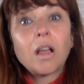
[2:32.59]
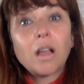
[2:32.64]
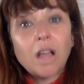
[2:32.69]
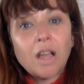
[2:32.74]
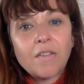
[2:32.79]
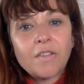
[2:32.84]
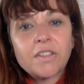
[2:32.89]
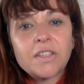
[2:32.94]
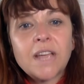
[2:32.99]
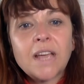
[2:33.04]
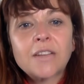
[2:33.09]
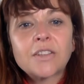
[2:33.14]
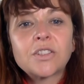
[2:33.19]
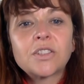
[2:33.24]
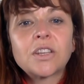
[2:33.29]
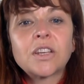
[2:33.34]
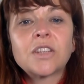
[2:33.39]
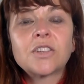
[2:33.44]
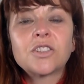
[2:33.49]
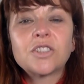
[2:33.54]
I've
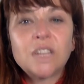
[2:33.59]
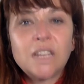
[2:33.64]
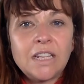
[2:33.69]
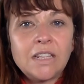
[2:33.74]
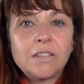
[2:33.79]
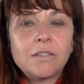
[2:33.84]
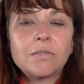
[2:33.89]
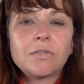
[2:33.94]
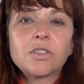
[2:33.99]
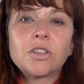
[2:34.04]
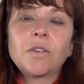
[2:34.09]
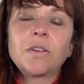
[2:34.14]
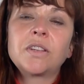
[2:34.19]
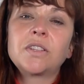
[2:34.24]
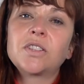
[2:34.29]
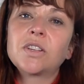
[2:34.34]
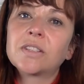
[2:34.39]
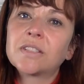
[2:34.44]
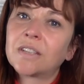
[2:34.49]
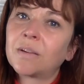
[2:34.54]
attached a sheet
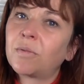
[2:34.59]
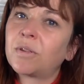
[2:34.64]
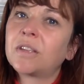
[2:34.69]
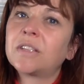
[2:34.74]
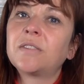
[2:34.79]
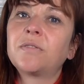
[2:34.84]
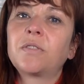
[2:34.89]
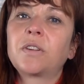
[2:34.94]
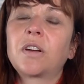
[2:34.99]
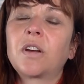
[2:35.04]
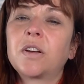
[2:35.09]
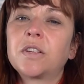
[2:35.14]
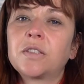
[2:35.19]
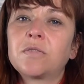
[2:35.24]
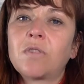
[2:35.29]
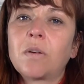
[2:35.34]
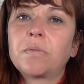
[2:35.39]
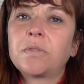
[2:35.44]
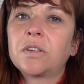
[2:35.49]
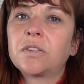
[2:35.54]
showing just some of the different kinds
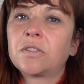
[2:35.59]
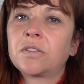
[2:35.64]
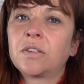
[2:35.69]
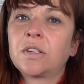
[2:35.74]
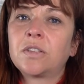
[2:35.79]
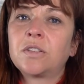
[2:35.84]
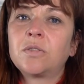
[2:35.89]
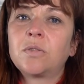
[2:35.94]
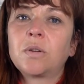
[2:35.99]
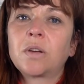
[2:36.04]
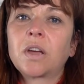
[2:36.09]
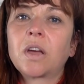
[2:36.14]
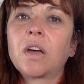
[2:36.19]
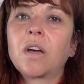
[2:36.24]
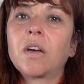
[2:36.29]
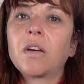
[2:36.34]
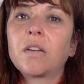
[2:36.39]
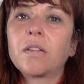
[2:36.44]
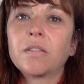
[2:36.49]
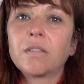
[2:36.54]
of repetition that do
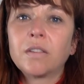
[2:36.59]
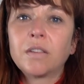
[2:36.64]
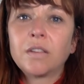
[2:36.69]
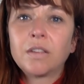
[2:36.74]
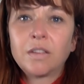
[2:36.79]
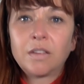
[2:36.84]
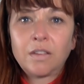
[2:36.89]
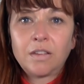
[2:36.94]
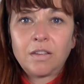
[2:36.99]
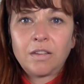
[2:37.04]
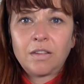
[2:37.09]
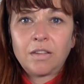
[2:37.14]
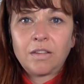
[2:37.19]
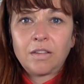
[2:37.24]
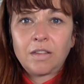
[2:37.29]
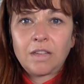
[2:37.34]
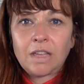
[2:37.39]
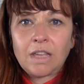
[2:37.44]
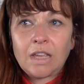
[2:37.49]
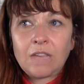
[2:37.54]
occur
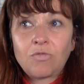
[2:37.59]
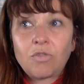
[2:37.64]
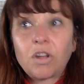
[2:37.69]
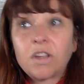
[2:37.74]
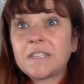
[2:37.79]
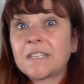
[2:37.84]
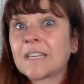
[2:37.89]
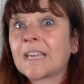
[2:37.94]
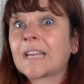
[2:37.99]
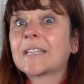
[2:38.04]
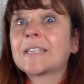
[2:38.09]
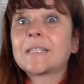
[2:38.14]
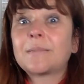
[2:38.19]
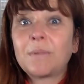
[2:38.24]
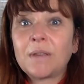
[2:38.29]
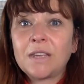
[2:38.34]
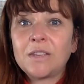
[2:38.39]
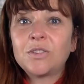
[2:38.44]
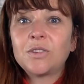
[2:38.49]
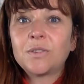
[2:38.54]
in writing and
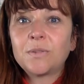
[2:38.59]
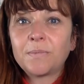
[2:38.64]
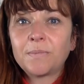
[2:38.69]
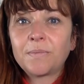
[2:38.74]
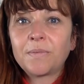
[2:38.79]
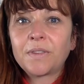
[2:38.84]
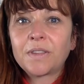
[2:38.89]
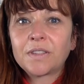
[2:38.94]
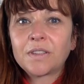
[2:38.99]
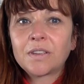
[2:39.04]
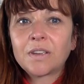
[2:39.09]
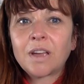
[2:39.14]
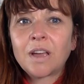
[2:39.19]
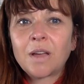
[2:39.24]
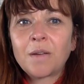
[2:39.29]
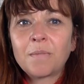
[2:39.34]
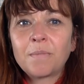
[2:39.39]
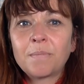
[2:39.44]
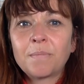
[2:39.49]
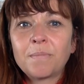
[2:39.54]
speech,
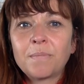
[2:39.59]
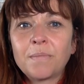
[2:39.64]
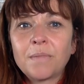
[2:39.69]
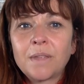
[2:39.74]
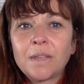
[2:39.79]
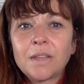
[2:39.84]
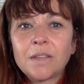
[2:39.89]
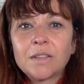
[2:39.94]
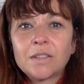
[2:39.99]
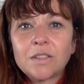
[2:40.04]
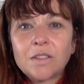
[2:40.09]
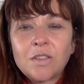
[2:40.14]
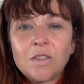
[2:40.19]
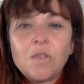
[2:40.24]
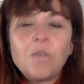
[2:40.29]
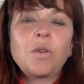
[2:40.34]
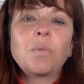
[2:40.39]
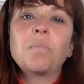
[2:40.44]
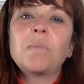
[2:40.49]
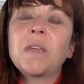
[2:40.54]
so that
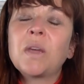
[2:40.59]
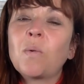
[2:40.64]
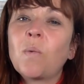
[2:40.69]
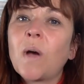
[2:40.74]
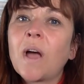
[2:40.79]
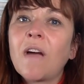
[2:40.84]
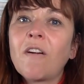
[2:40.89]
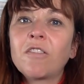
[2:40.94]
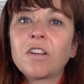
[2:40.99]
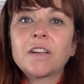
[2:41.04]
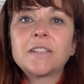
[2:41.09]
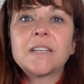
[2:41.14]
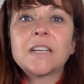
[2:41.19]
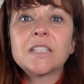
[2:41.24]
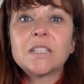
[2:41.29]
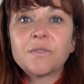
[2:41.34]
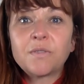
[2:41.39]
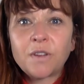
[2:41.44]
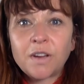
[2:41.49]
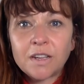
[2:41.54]
you can be aware and
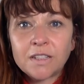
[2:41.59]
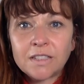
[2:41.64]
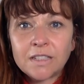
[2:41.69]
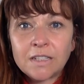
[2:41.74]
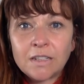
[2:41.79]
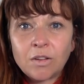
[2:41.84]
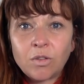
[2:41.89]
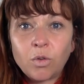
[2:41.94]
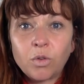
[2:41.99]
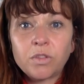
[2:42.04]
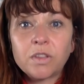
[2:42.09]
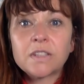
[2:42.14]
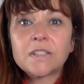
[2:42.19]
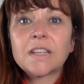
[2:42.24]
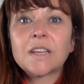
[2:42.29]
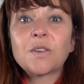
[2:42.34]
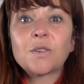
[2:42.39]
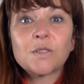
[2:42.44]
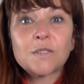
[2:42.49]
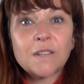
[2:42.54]
identify it in authors
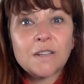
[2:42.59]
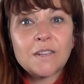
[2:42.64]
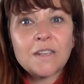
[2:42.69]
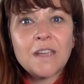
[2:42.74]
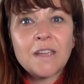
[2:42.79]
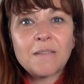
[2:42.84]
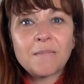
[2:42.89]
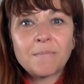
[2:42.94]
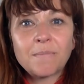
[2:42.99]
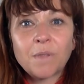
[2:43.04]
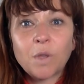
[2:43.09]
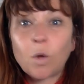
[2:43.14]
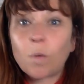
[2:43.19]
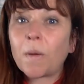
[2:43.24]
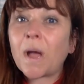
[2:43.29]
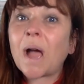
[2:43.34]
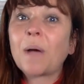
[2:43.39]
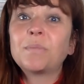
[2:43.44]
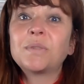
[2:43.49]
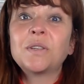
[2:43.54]
that you're studying, or
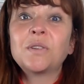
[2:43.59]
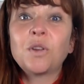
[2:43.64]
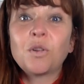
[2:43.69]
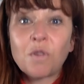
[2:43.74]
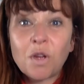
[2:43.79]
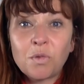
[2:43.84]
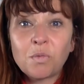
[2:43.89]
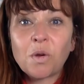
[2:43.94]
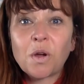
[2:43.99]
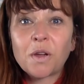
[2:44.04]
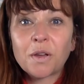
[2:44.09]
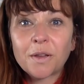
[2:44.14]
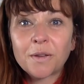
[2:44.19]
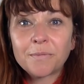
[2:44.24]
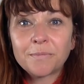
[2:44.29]
perhaps in your own work.